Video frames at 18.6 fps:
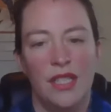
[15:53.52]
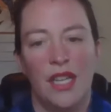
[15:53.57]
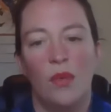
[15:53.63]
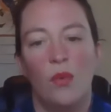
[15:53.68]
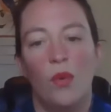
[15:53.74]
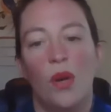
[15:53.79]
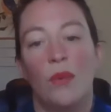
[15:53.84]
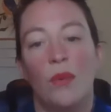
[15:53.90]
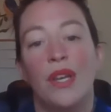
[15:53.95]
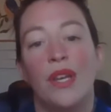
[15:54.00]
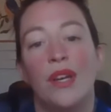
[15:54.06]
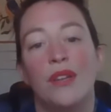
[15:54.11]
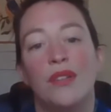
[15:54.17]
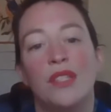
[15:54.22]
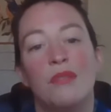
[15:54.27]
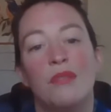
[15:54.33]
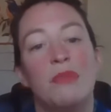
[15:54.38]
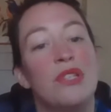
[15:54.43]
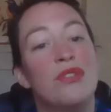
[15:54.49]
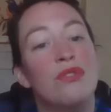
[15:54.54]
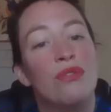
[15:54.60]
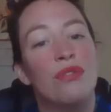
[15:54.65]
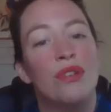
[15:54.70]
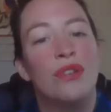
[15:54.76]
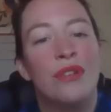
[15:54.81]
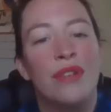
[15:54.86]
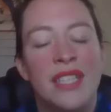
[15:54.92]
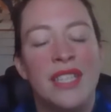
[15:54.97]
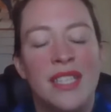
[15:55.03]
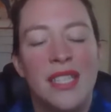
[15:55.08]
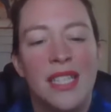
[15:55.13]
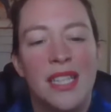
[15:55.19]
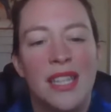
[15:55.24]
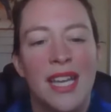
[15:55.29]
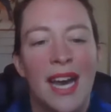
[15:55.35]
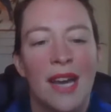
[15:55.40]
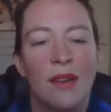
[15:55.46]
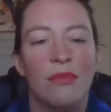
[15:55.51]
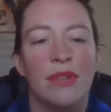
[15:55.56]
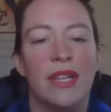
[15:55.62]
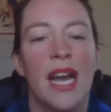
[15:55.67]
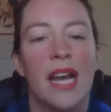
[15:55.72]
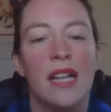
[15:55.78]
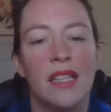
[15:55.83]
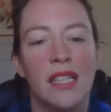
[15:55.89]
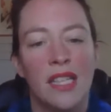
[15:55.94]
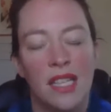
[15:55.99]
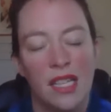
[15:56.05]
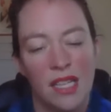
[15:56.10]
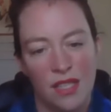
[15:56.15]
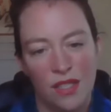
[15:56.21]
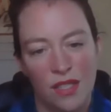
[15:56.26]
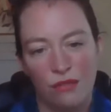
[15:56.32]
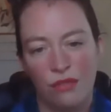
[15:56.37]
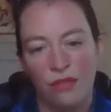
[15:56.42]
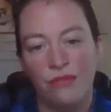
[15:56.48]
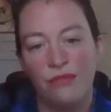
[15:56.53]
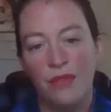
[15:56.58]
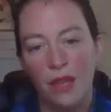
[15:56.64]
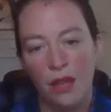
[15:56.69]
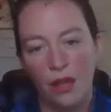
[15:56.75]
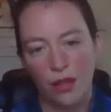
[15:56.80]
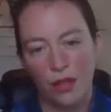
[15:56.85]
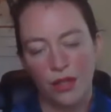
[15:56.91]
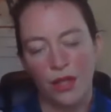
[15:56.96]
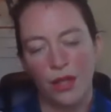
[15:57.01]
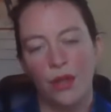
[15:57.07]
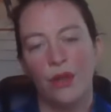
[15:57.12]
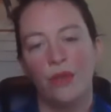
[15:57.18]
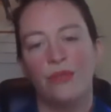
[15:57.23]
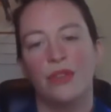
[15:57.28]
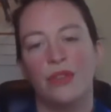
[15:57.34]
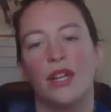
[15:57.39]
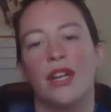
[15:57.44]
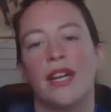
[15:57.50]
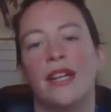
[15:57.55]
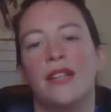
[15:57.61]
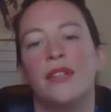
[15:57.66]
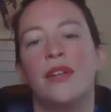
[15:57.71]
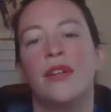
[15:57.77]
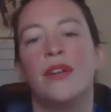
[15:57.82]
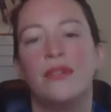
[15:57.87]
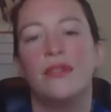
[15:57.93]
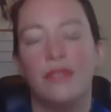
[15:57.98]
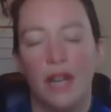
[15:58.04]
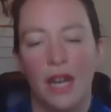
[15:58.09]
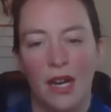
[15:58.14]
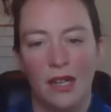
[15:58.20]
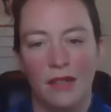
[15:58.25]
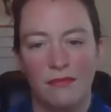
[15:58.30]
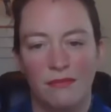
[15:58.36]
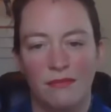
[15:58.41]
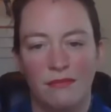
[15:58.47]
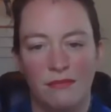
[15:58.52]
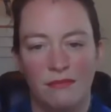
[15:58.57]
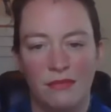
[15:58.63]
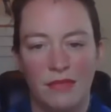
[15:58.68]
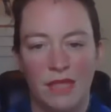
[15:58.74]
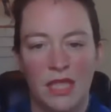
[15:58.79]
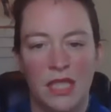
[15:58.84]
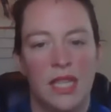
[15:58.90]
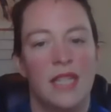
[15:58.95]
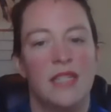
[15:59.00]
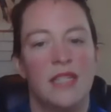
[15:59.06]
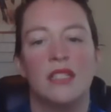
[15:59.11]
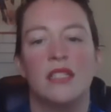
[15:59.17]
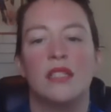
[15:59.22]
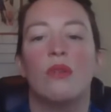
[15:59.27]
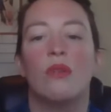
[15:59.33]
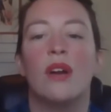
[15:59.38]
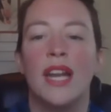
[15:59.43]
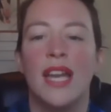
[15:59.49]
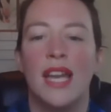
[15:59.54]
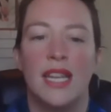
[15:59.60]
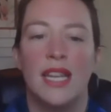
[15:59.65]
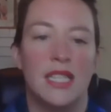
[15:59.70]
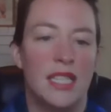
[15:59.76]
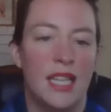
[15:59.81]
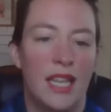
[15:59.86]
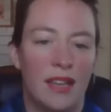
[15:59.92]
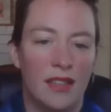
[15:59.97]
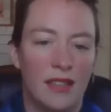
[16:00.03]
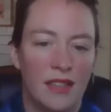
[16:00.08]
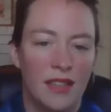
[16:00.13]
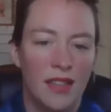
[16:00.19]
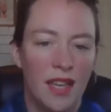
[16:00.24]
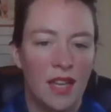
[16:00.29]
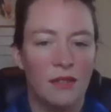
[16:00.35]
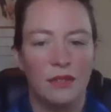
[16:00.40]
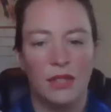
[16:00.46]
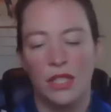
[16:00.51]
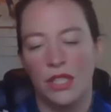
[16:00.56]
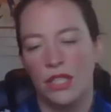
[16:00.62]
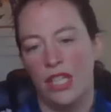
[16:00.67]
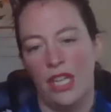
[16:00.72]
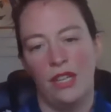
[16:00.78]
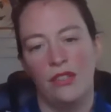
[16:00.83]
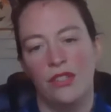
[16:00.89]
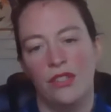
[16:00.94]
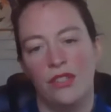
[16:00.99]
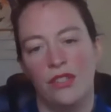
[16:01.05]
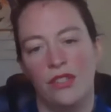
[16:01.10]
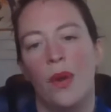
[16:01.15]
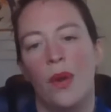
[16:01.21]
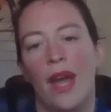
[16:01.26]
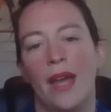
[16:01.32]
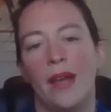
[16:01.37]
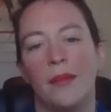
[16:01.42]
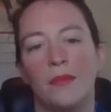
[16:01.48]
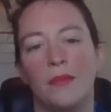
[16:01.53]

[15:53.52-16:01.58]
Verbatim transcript: And what we know to be true is that that reality is revealed over and over in a disorienting, ever changing way.